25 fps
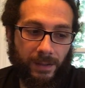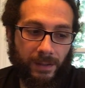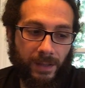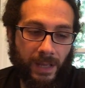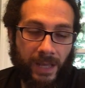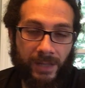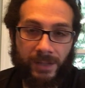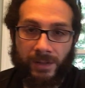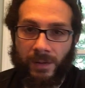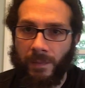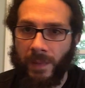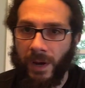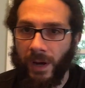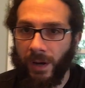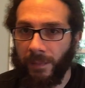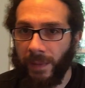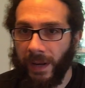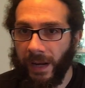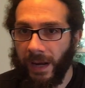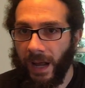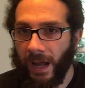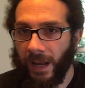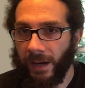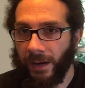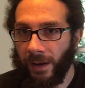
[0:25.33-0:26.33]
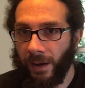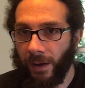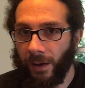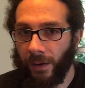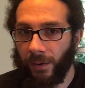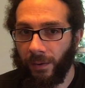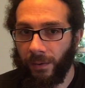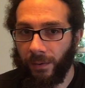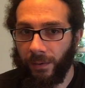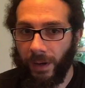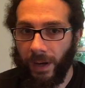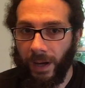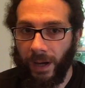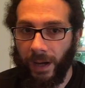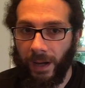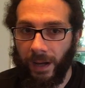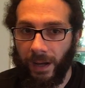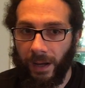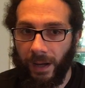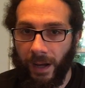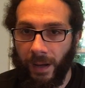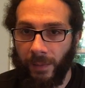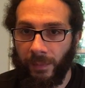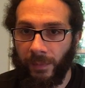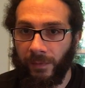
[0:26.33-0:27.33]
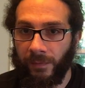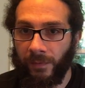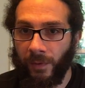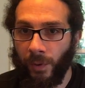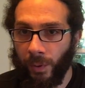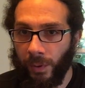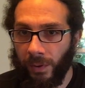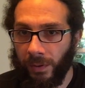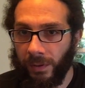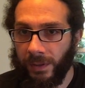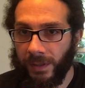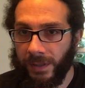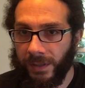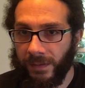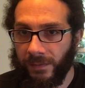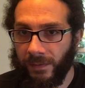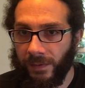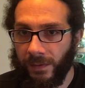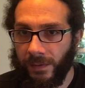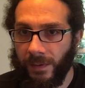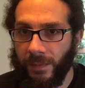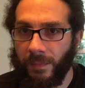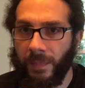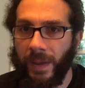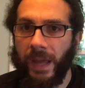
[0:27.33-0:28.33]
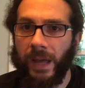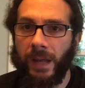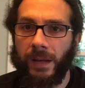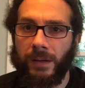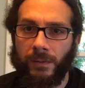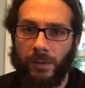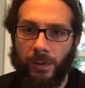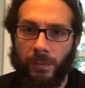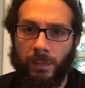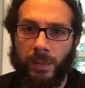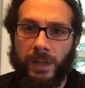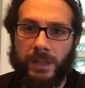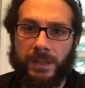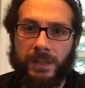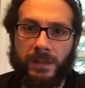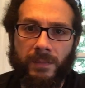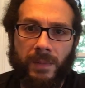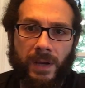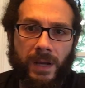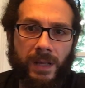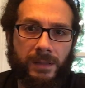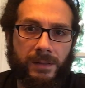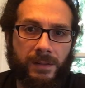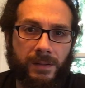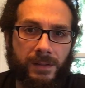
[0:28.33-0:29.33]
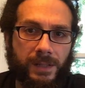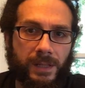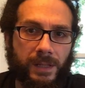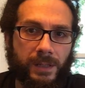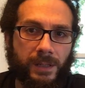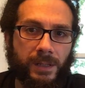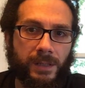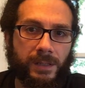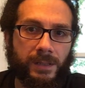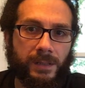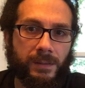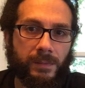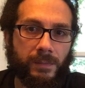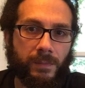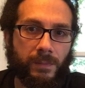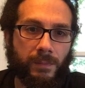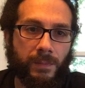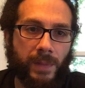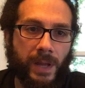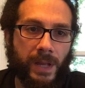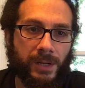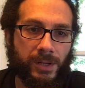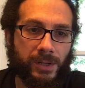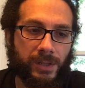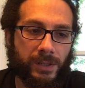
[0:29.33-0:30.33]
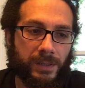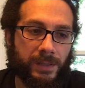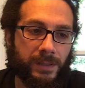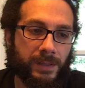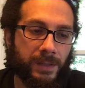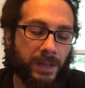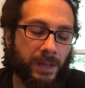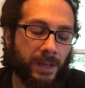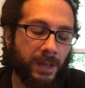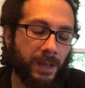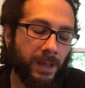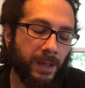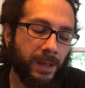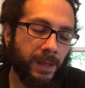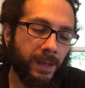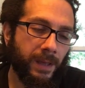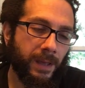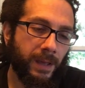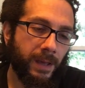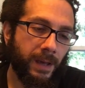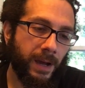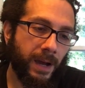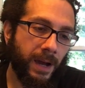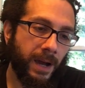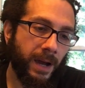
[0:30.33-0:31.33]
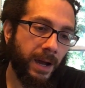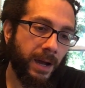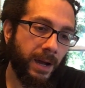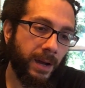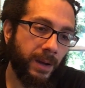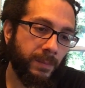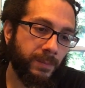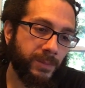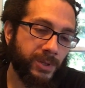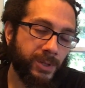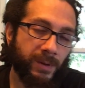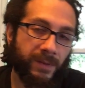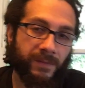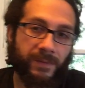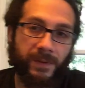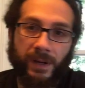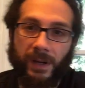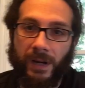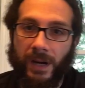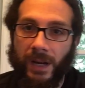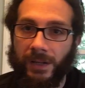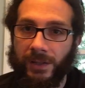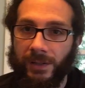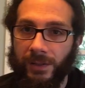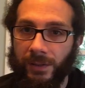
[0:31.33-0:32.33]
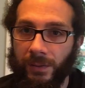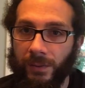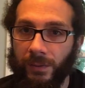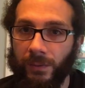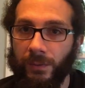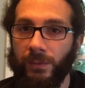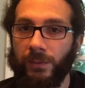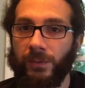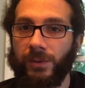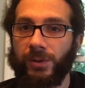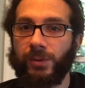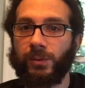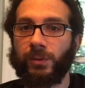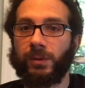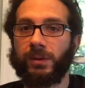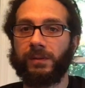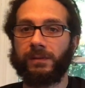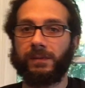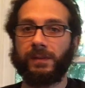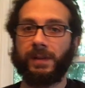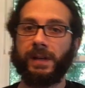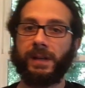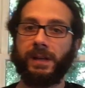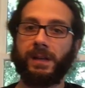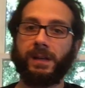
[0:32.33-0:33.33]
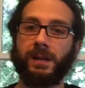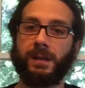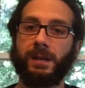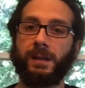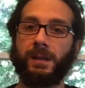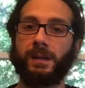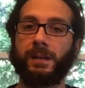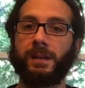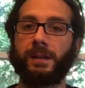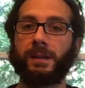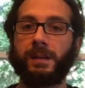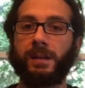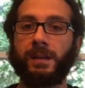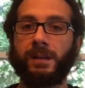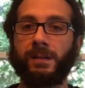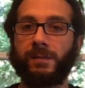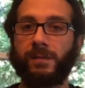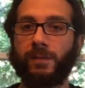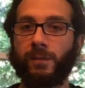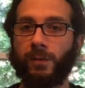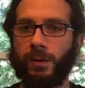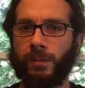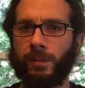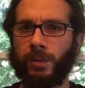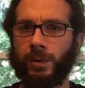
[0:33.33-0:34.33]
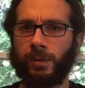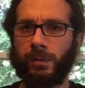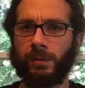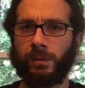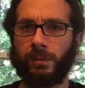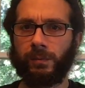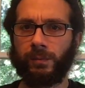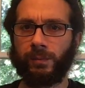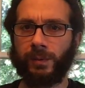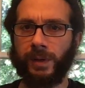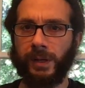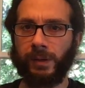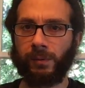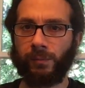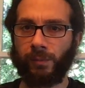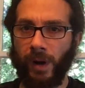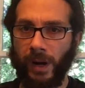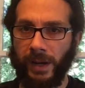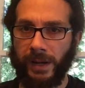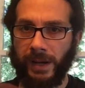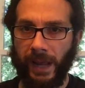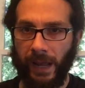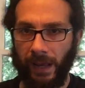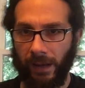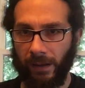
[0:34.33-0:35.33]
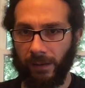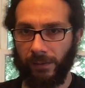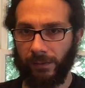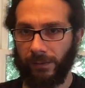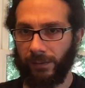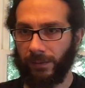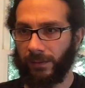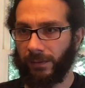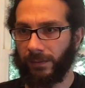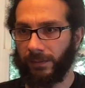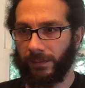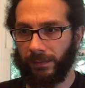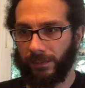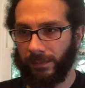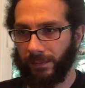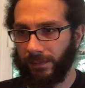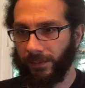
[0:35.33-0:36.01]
As you may or may not know, I'm the vocalist for the band Robots and Monsters I just mentioned. So I figured I'd do sort of like a informal rig rundown, or